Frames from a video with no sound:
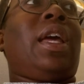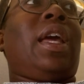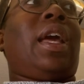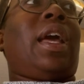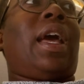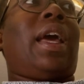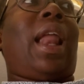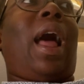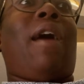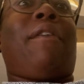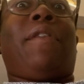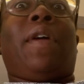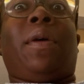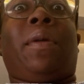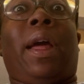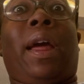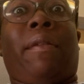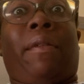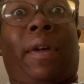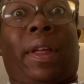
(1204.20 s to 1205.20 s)
and I
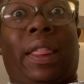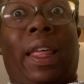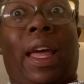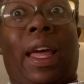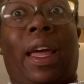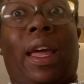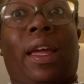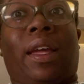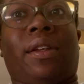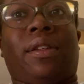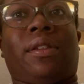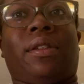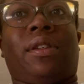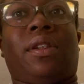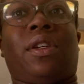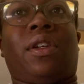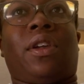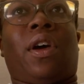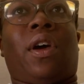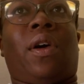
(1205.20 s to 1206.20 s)
felt everything,
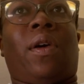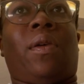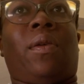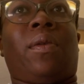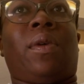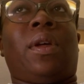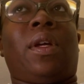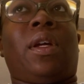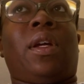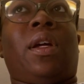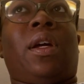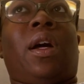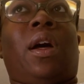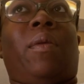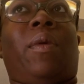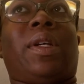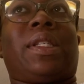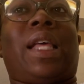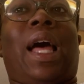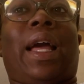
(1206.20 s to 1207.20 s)

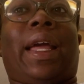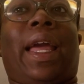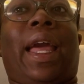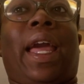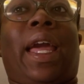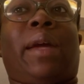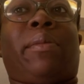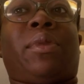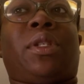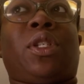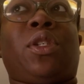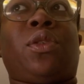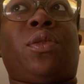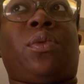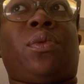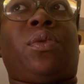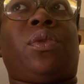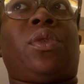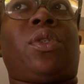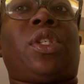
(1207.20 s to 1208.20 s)
once I came
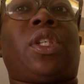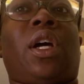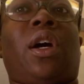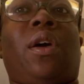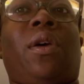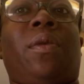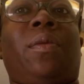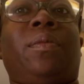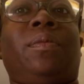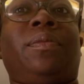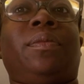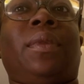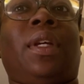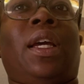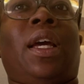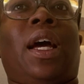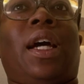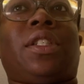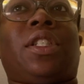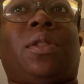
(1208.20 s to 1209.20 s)
to. So
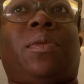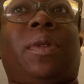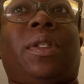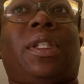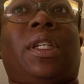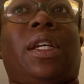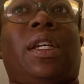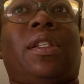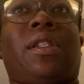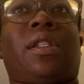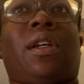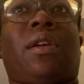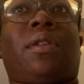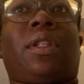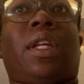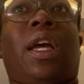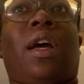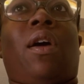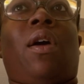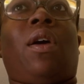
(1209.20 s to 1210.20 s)
I just want to insert
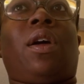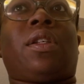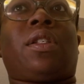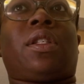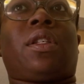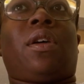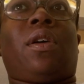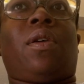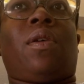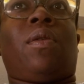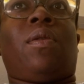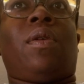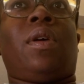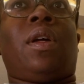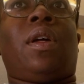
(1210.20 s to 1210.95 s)
that. Also,